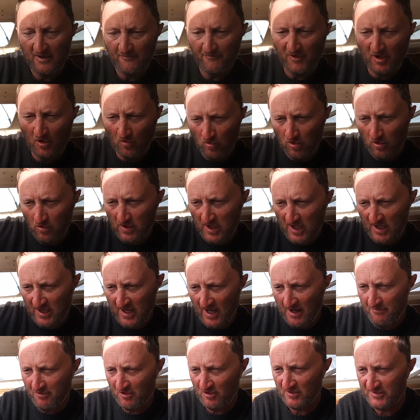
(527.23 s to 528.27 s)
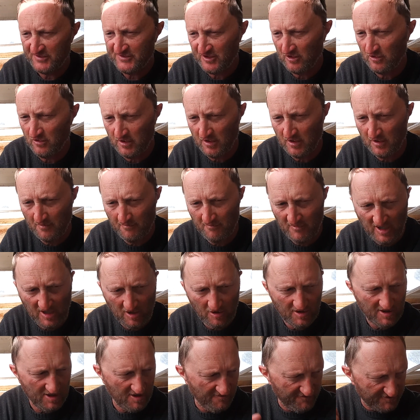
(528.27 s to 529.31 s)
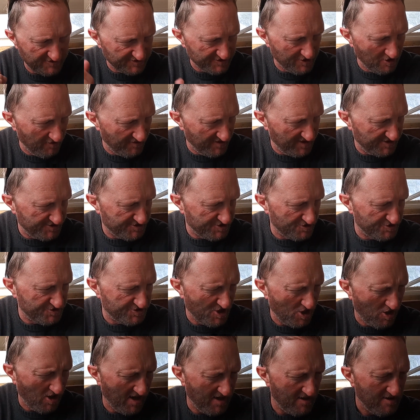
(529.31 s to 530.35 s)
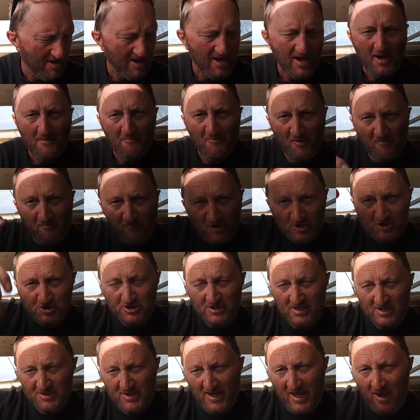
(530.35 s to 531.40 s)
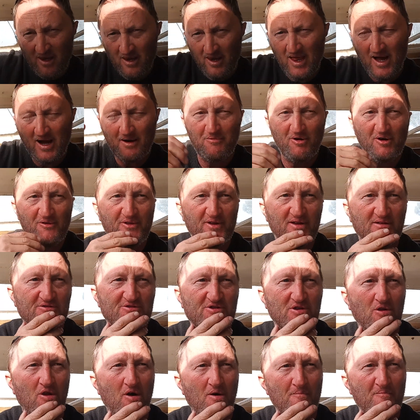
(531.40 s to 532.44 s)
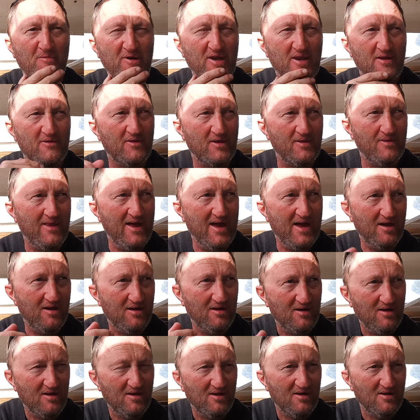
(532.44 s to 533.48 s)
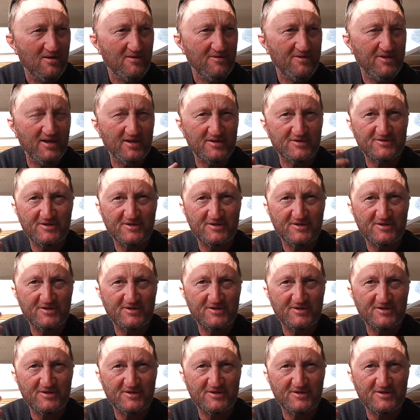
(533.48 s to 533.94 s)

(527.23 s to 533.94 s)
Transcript: It will kick up a certain amount, and if it's not there too tight. But pushing it down enough, I think, is a lot better than that thing.